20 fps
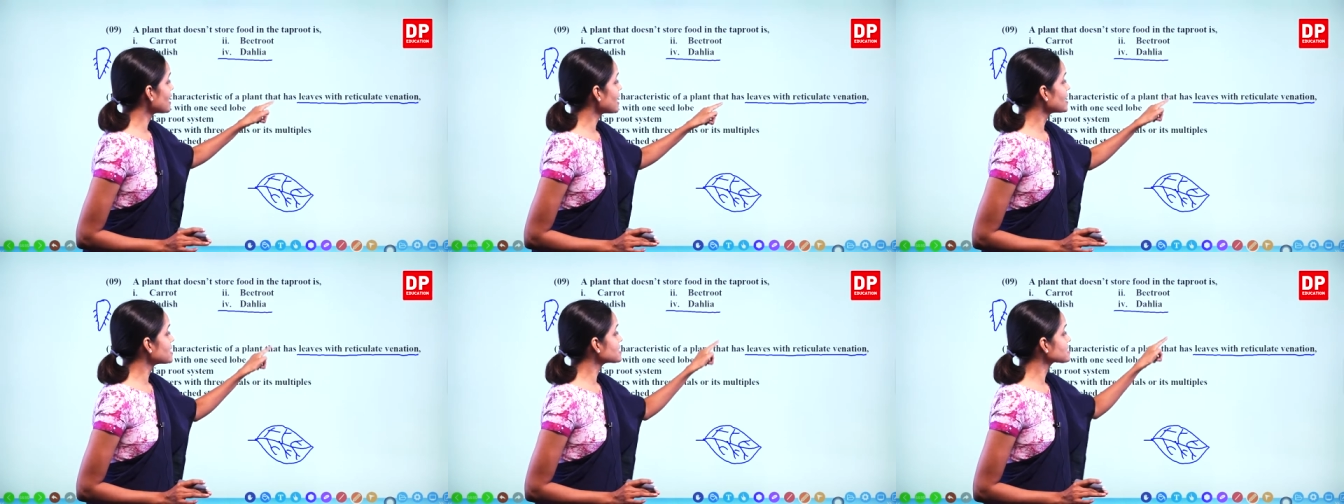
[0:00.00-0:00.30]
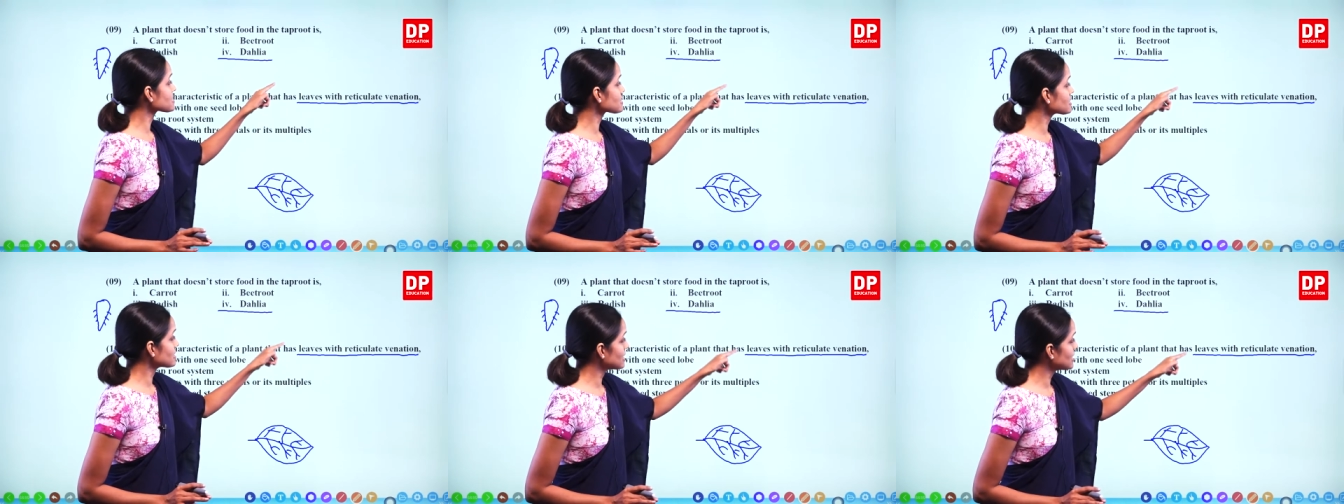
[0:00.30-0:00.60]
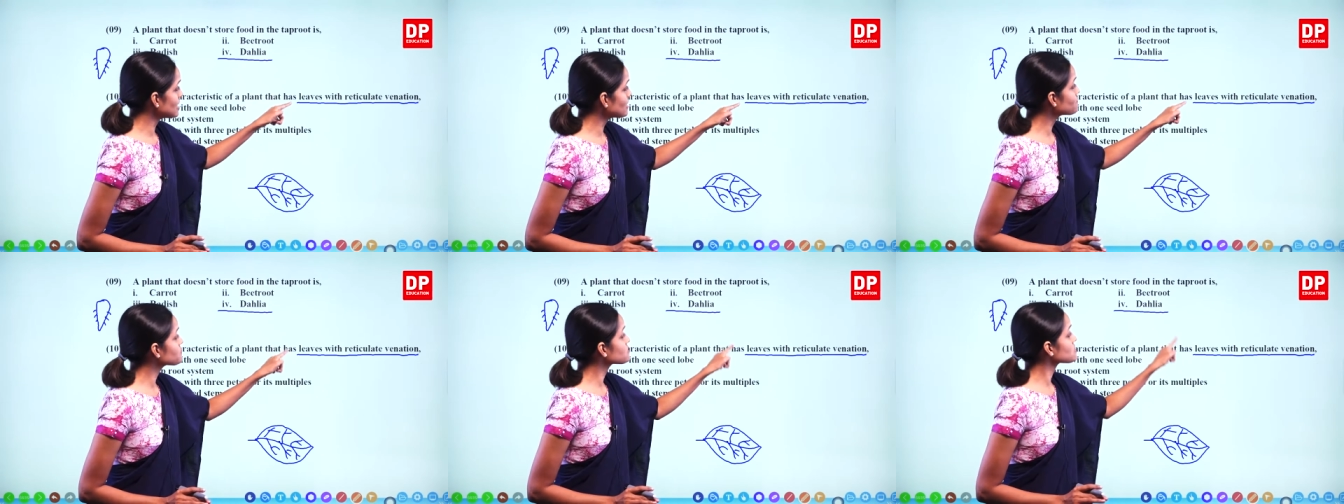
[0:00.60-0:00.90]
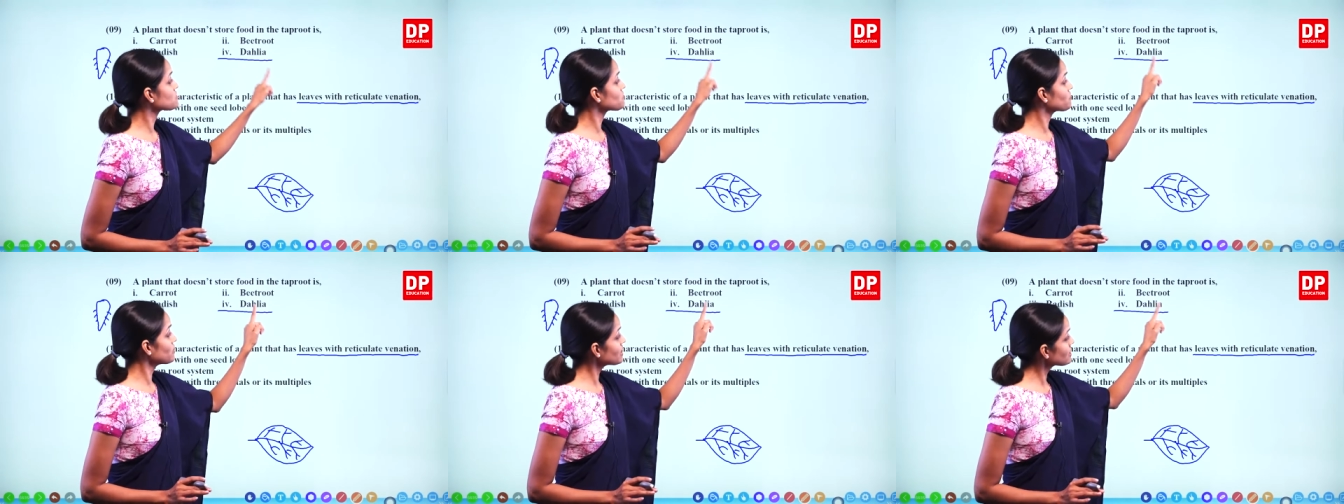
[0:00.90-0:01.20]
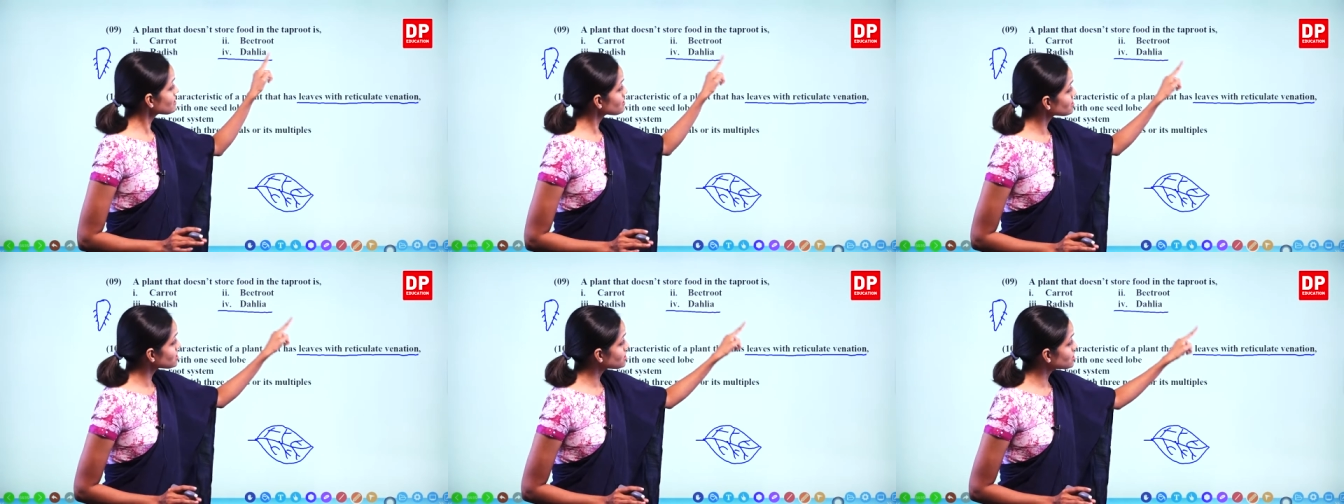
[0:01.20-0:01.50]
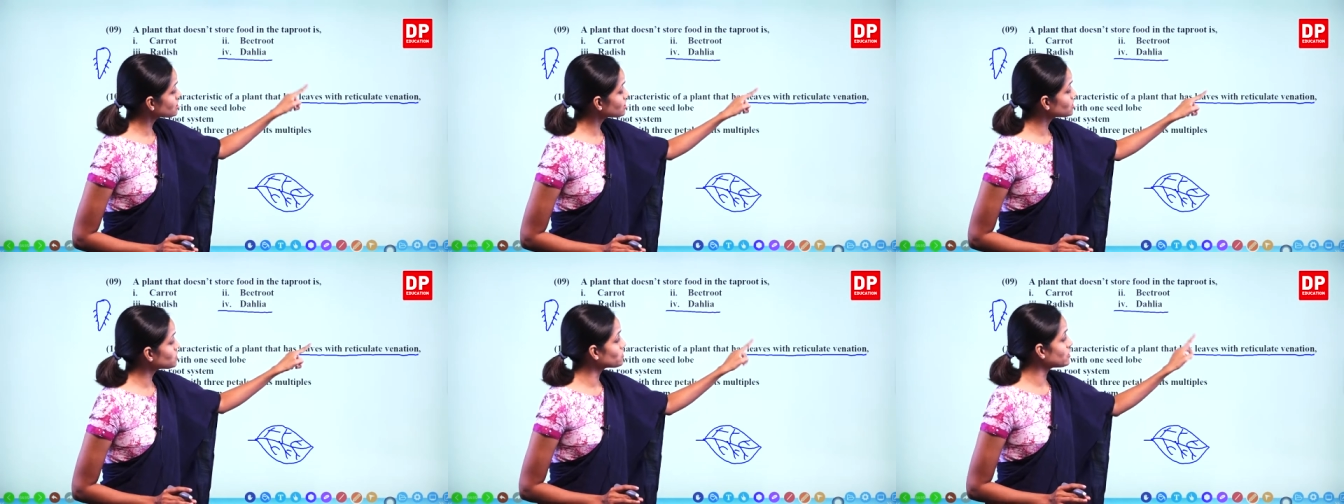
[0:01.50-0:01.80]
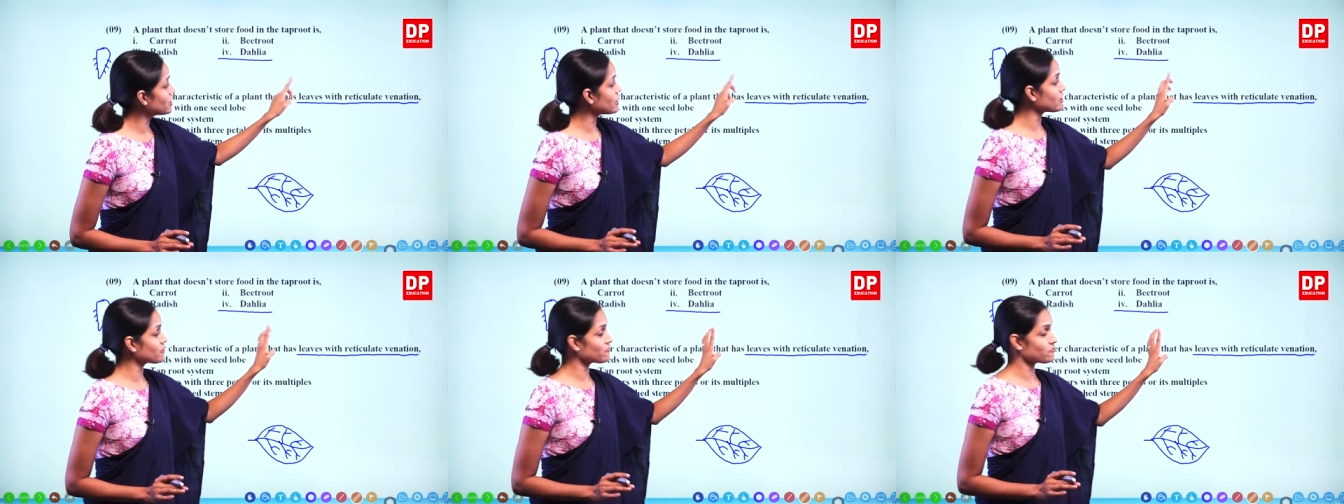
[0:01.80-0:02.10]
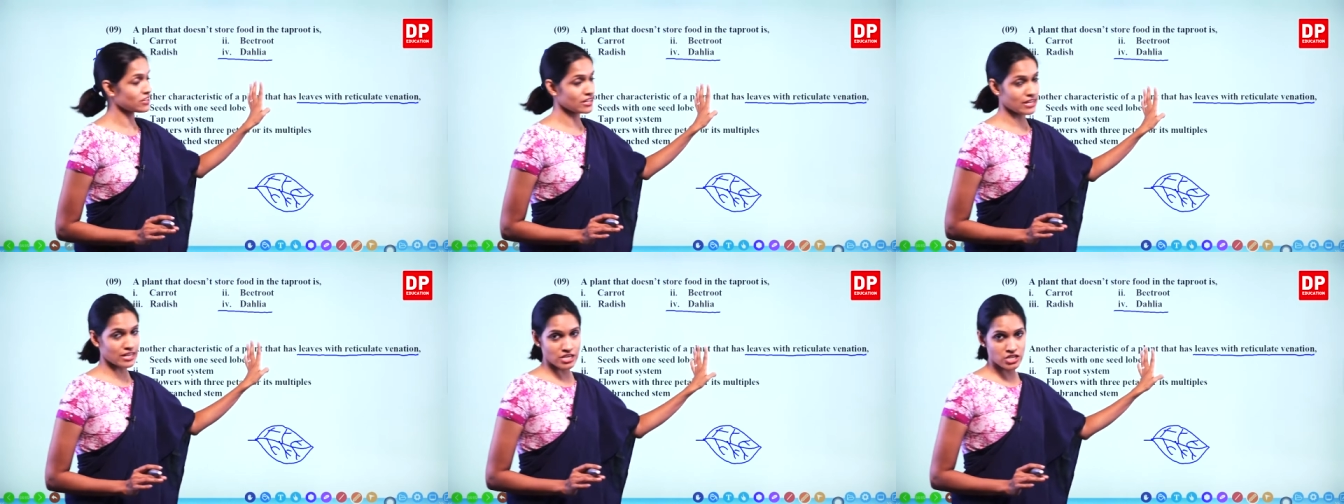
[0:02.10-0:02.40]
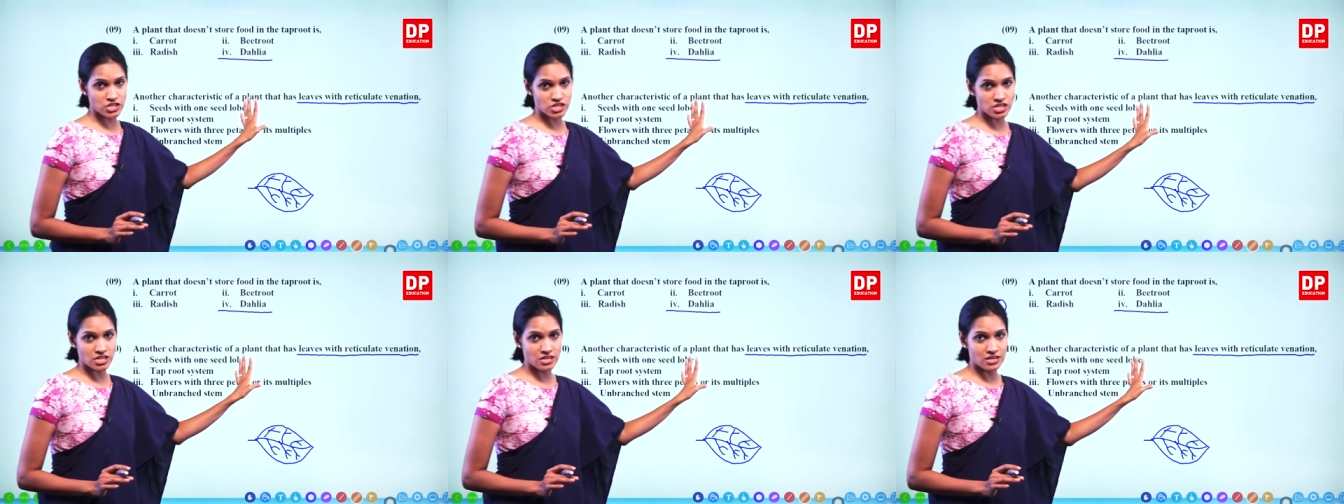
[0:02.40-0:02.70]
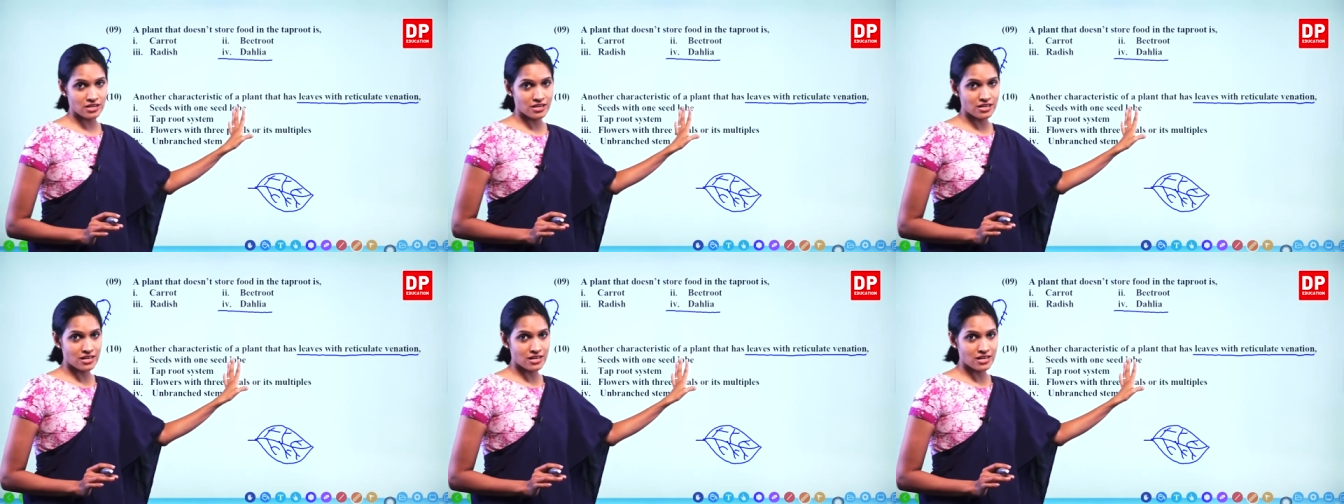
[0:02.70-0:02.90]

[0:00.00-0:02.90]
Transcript: has leaves with reticulate venation.